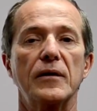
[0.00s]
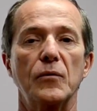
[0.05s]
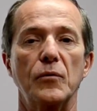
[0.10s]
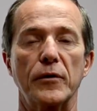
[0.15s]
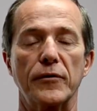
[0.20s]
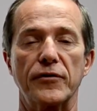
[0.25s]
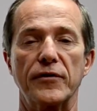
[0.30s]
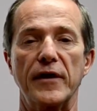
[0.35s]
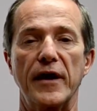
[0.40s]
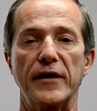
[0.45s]

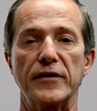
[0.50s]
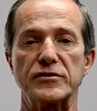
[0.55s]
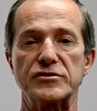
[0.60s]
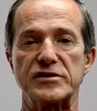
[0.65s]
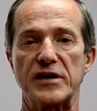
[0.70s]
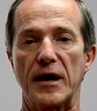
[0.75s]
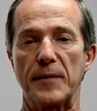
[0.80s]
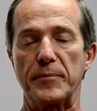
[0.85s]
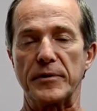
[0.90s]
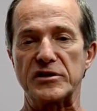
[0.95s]
with
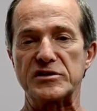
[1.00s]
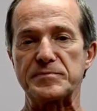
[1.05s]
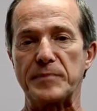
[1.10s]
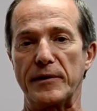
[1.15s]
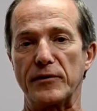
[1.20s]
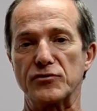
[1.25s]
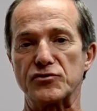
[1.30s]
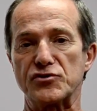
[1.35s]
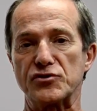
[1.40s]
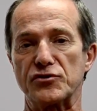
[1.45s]
endoscopic
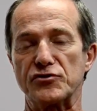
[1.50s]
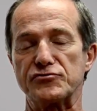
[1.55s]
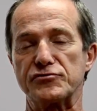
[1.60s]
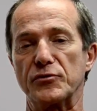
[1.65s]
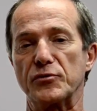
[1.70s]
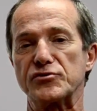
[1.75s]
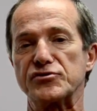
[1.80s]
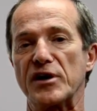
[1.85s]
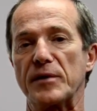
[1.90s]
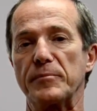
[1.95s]
spinal
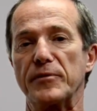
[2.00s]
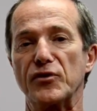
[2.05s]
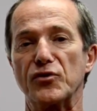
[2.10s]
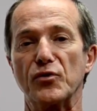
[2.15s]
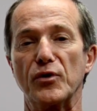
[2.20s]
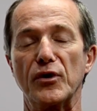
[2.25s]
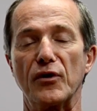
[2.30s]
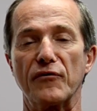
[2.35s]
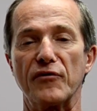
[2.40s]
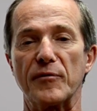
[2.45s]
surgery, which I've been
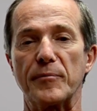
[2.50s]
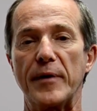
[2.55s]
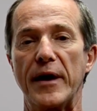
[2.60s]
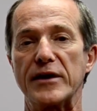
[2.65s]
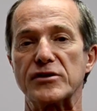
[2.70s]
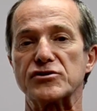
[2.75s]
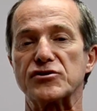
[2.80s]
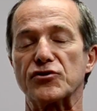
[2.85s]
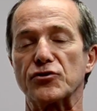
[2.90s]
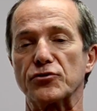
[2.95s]
doing over the
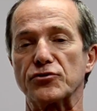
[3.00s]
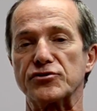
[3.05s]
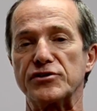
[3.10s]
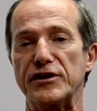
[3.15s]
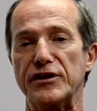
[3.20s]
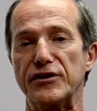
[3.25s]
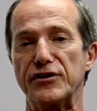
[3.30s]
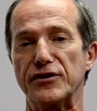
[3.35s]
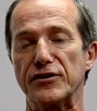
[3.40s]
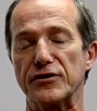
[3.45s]
past 13